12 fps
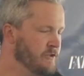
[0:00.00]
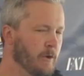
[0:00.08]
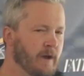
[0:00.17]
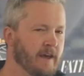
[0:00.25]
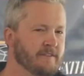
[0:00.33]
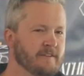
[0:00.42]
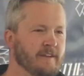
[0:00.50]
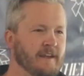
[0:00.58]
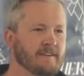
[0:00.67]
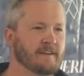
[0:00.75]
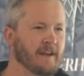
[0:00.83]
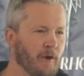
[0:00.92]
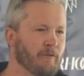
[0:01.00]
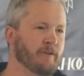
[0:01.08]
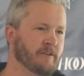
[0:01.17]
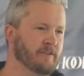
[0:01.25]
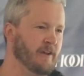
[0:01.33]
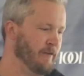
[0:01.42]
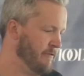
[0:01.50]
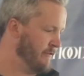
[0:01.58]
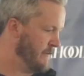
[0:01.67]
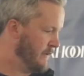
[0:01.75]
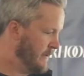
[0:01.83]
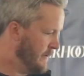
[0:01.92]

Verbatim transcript: Don't hesitate to get over yourself.